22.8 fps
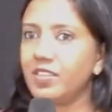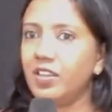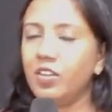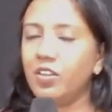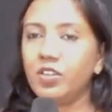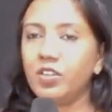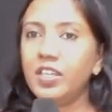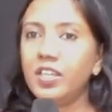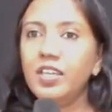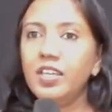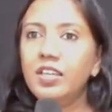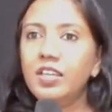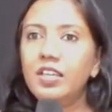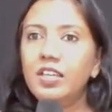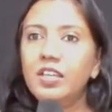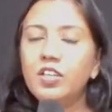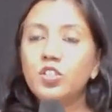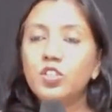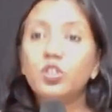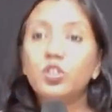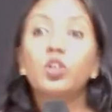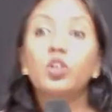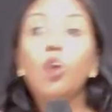Okay?
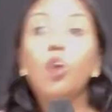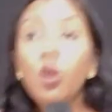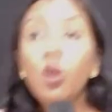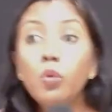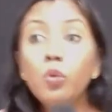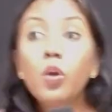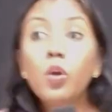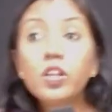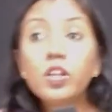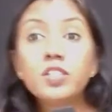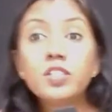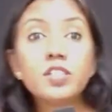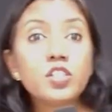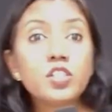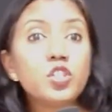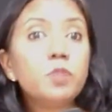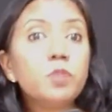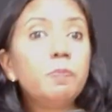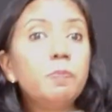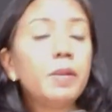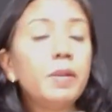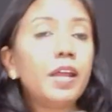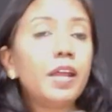So God wants us
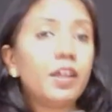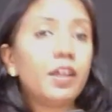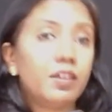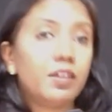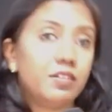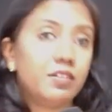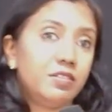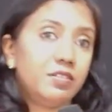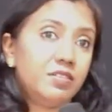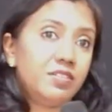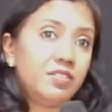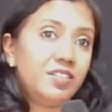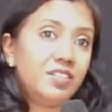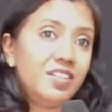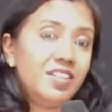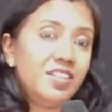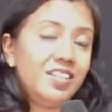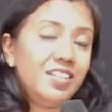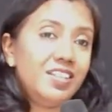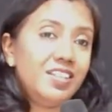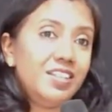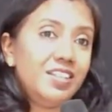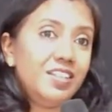to pray.
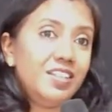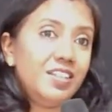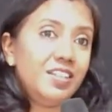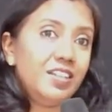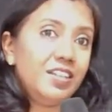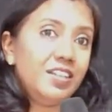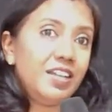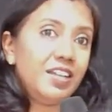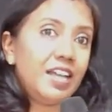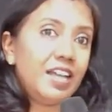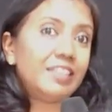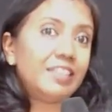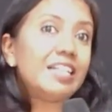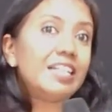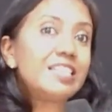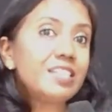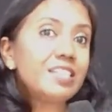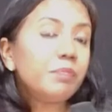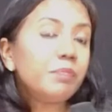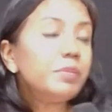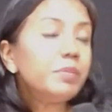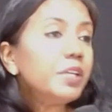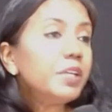And that's
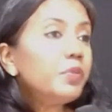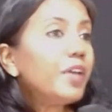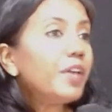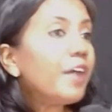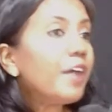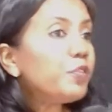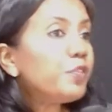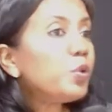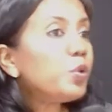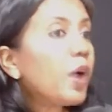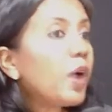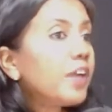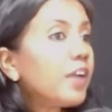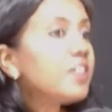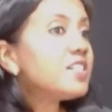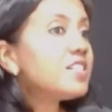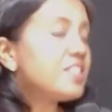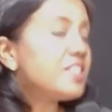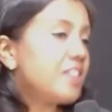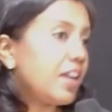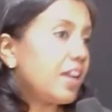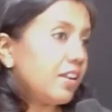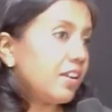something we have to
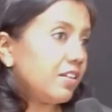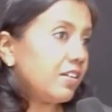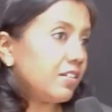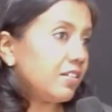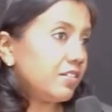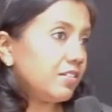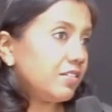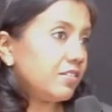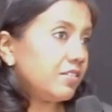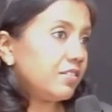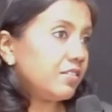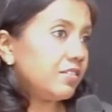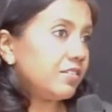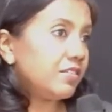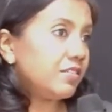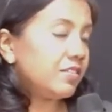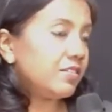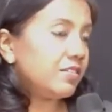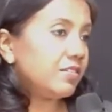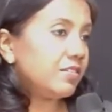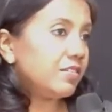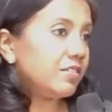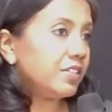understand.
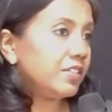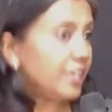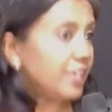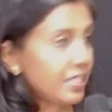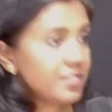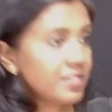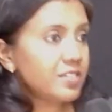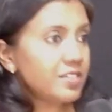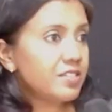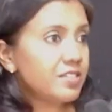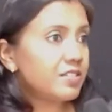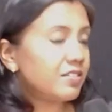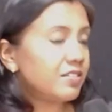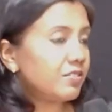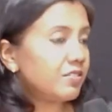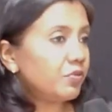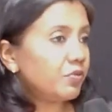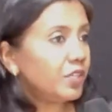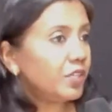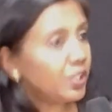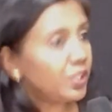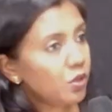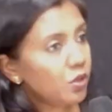Yes,
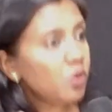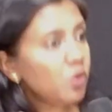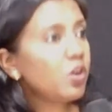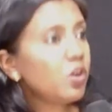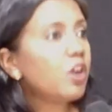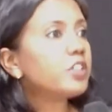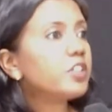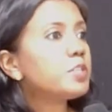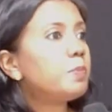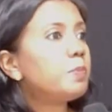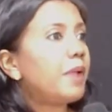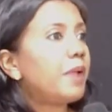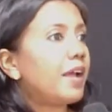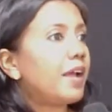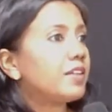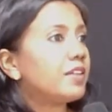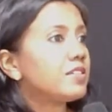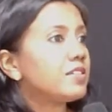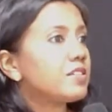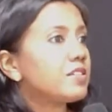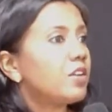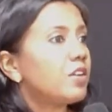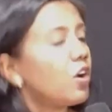we know God's
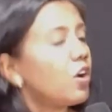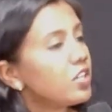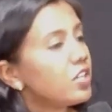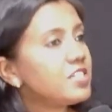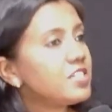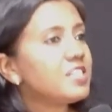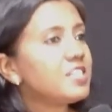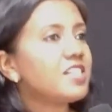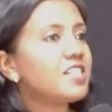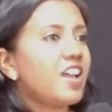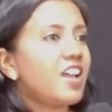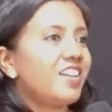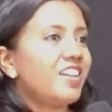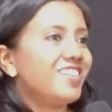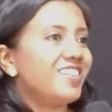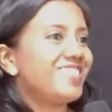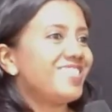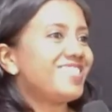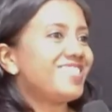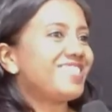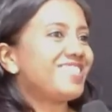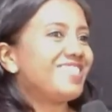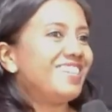plans, God's
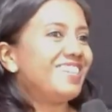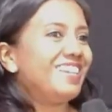desires.